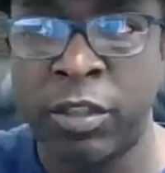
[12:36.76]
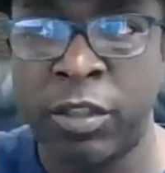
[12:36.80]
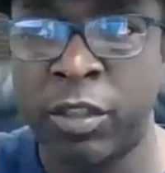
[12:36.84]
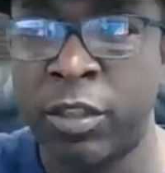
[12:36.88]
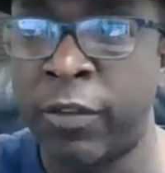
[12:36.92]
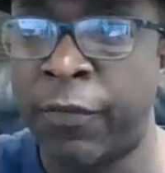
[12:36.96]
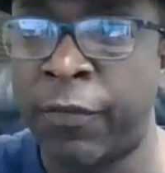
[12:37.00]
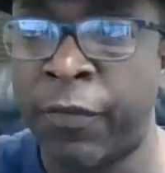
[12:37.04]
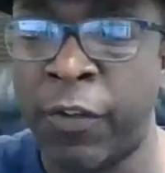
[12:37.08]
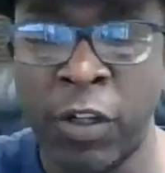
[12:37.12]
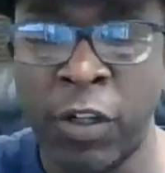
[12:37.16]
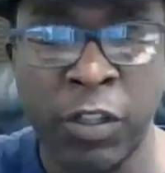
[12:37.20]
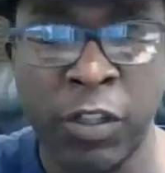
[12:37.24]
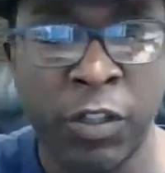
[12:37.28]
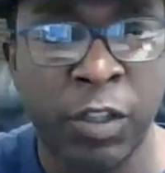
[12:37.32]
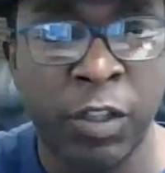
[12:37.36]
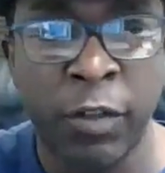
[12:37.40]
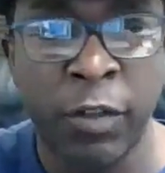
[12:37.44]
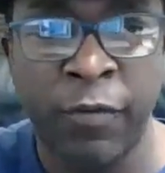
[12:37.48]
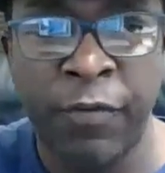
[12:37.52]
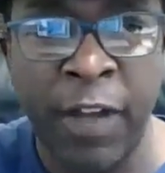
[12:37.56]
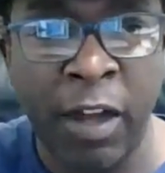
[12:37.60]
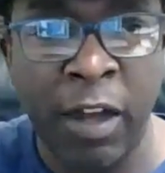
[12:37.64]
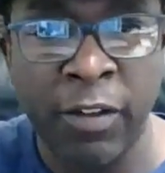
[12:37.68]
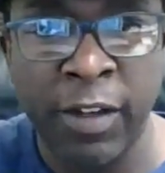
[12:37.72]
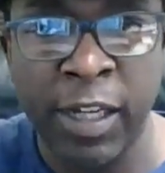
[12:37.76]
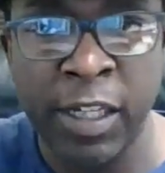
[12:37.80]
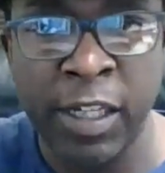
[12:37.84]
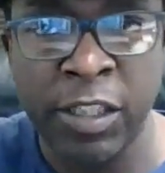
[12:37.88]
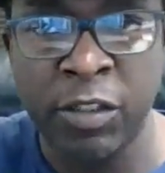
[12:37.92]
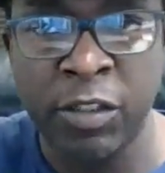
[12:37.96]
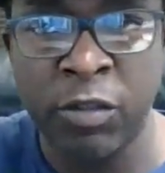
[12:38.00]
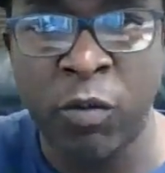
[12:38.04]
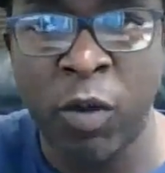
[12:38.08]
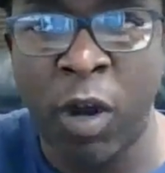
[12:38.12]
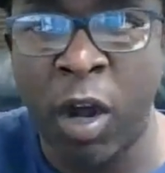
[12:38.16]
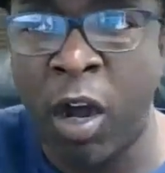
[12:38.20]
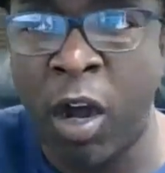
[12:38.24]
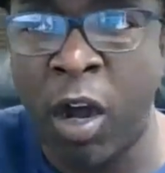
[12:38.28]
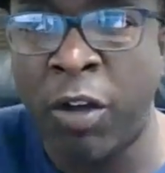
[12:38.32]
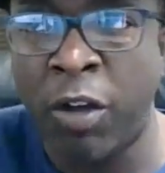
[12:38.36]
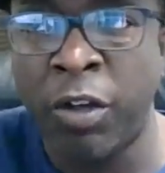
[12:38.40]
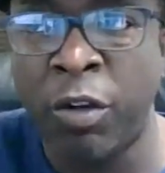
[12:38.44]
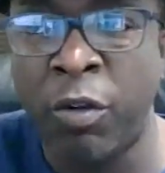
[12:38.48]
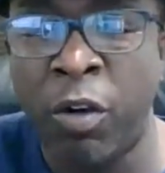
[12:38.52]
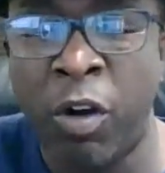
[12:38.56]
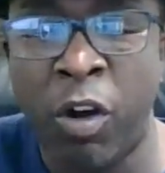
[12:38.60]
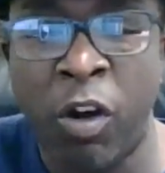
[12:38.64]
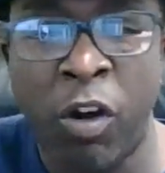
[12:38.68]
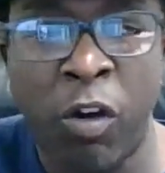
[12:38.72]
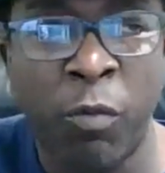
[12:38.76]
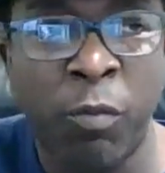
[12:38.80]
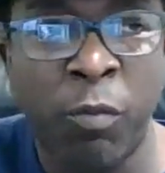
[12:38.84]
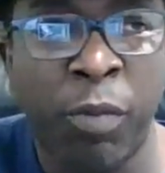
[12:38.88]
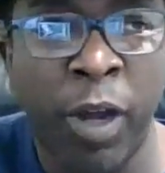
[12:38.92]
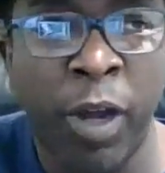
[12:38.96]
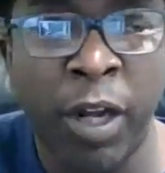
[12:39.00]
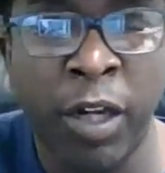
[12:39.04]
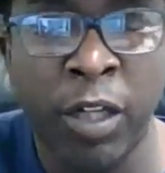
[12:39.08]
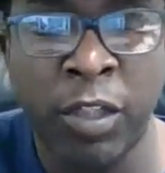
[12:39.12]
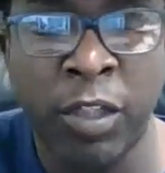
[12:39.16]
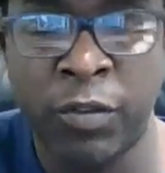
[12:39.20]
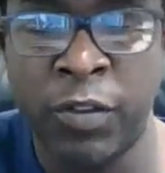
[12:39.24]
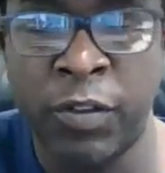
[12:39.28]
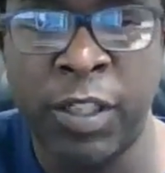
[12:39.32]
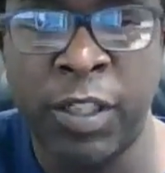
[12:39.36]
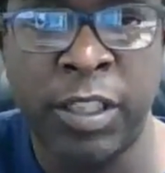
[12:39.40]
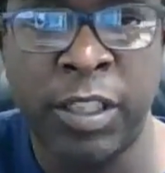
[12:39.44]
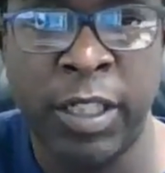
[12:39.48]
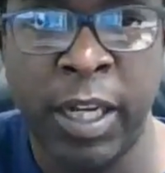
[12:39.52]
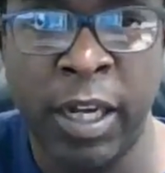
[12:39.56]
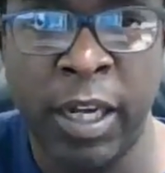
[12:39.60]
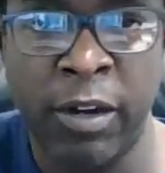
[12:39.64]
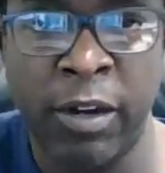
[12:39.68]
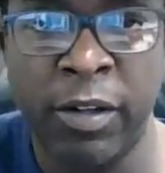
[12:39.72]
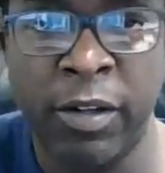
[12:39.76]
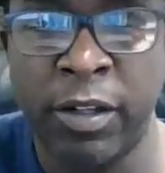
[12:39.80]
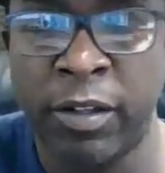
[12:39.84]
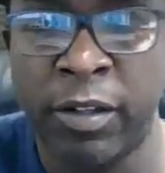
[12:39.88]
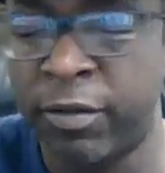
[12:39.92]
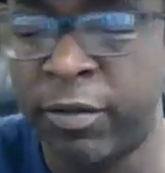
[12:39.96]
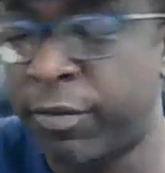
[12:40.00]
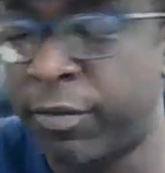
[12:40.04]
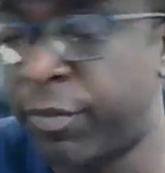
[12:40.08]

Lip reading: the foundational auto home products for each carrier.